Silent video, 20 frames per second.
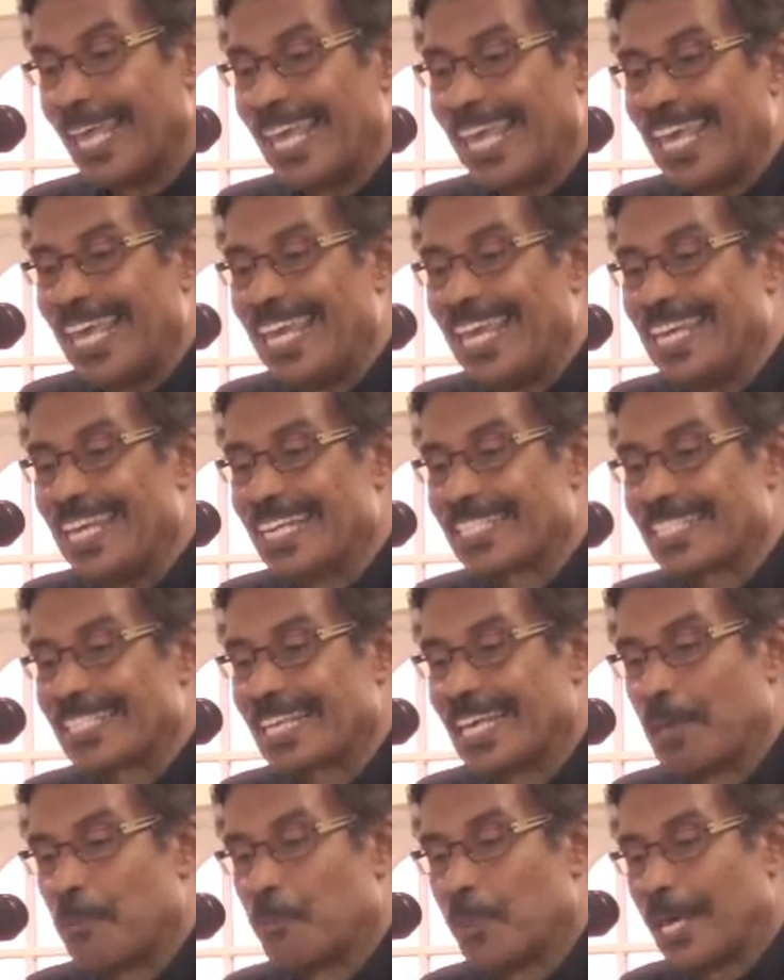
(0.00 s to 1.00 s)
In the
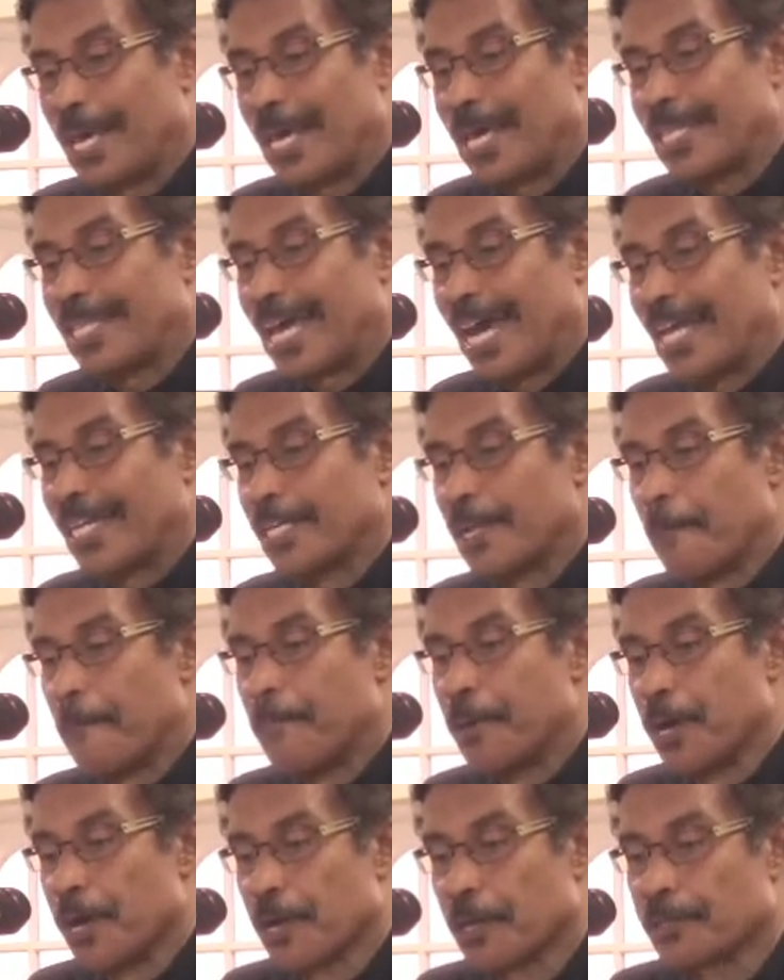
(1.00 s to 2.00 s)
same way that the
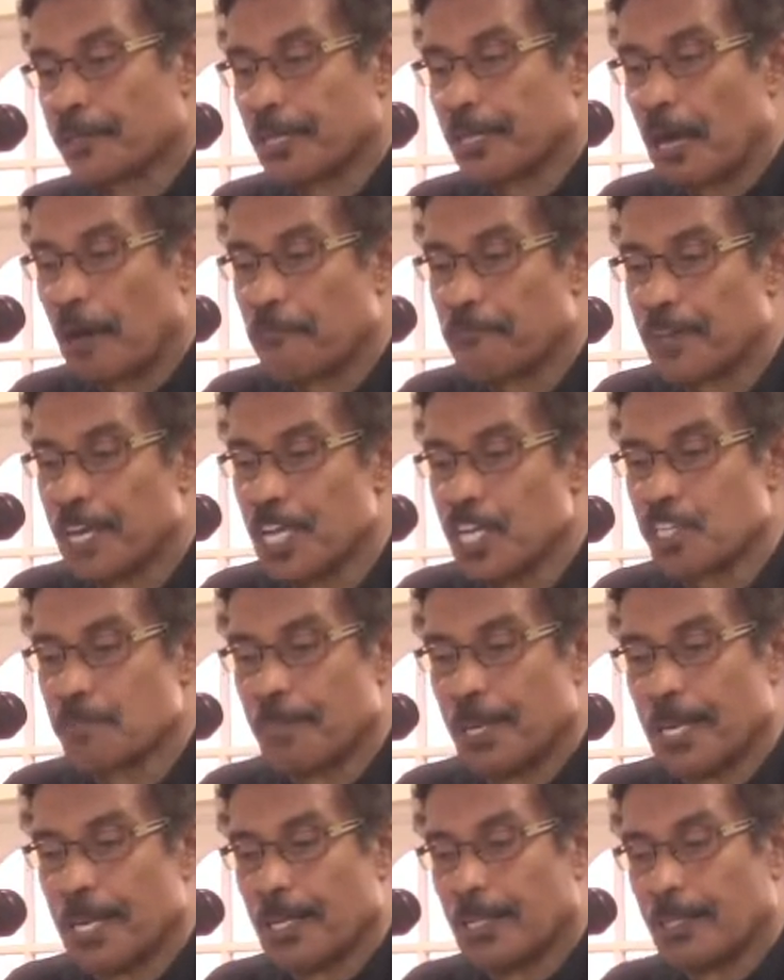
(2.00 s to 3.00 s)
birth of
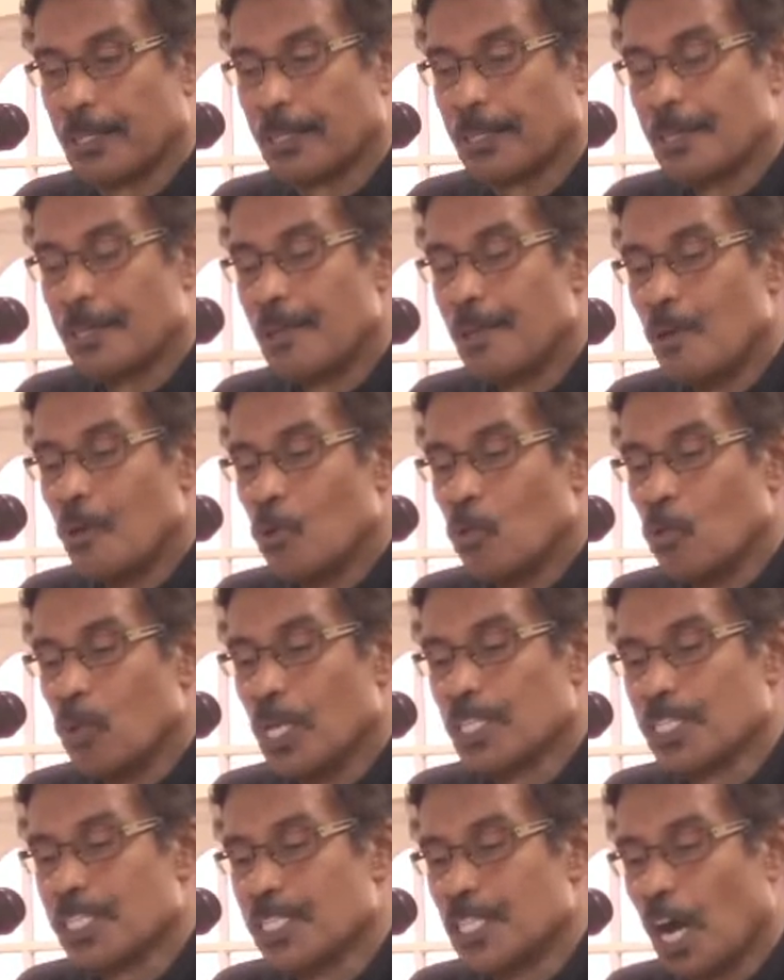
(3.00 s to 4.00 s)
Ishmael
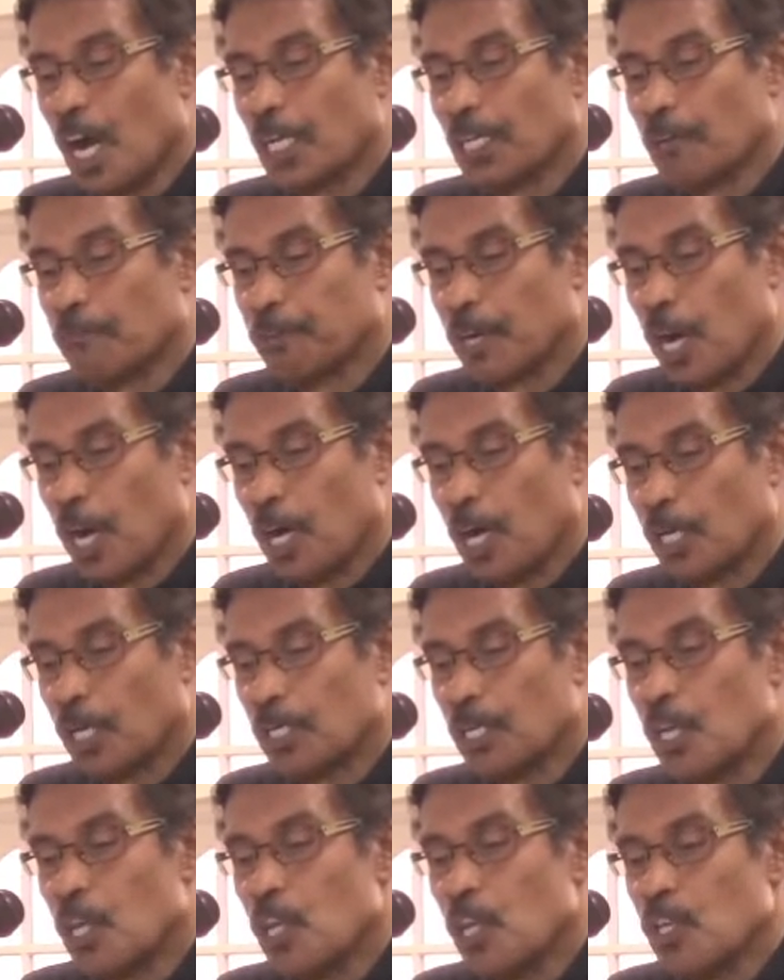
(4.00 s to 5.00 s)
was not of God,
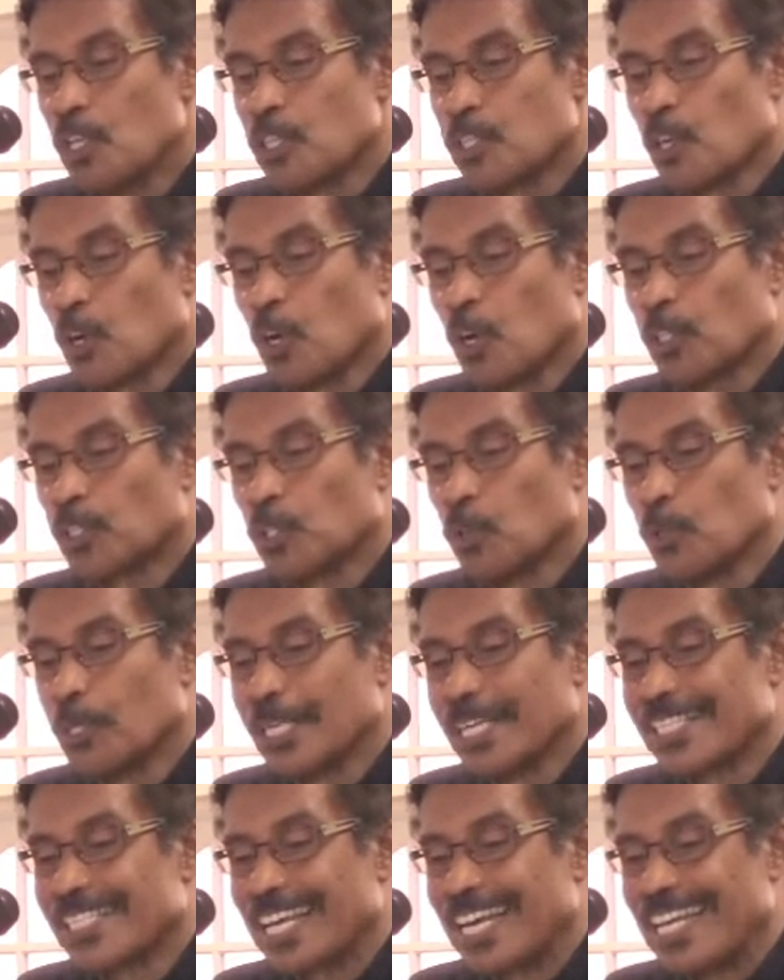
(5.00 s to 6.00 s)
so too
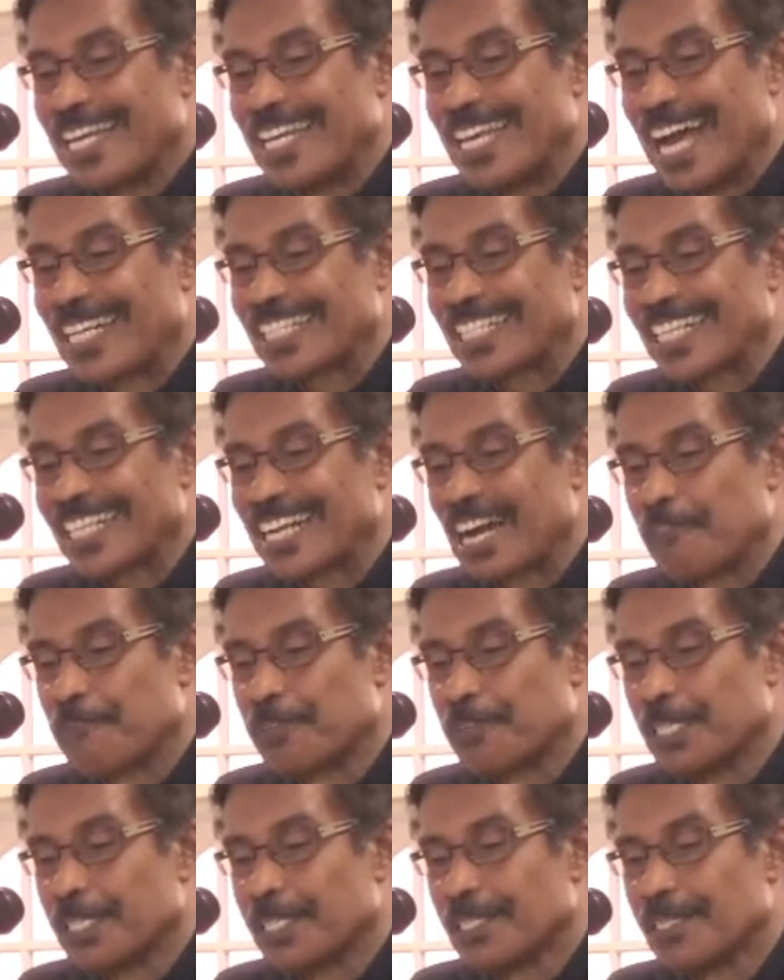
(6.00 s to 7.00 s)
the Sinaitic
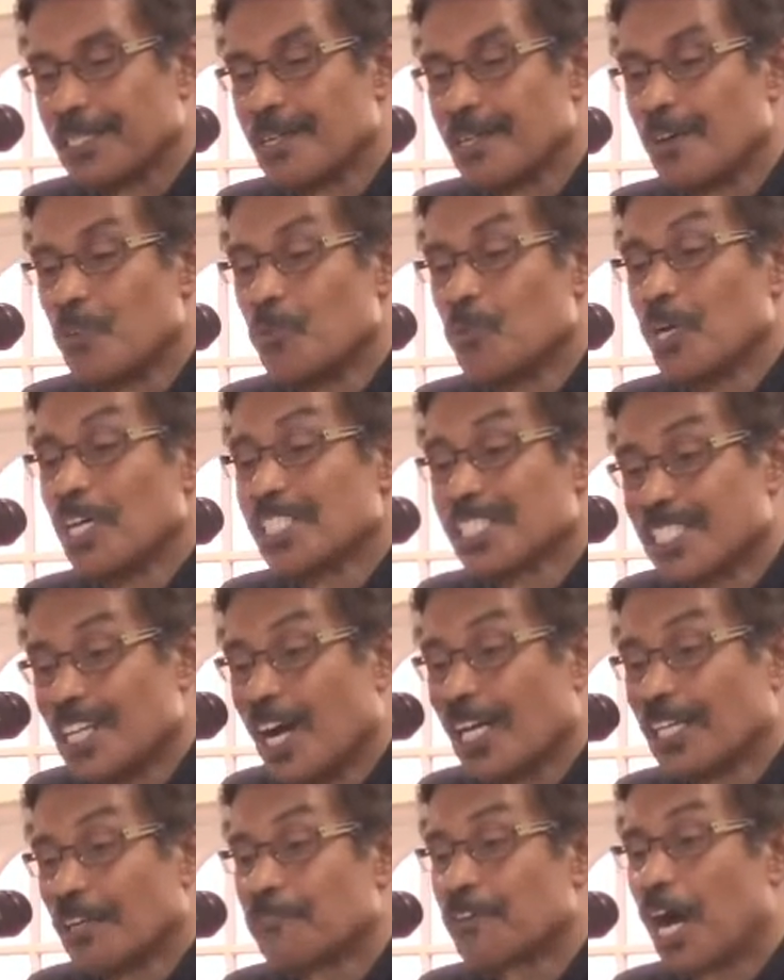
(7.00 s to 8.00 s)
covenant was
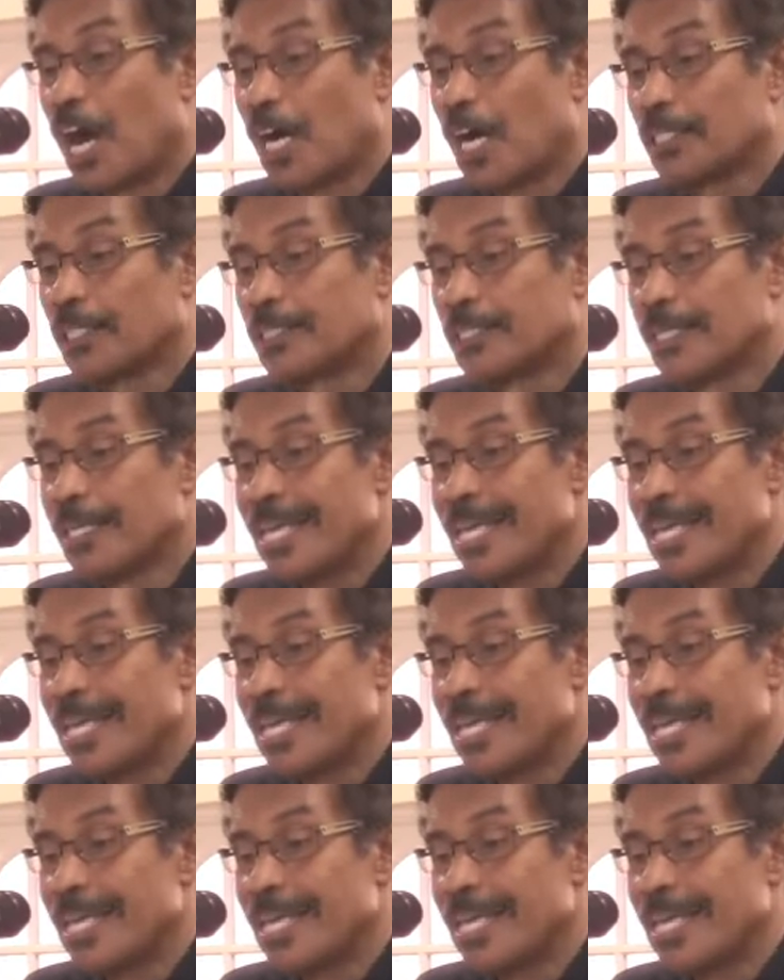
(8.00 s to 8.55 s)
not of God.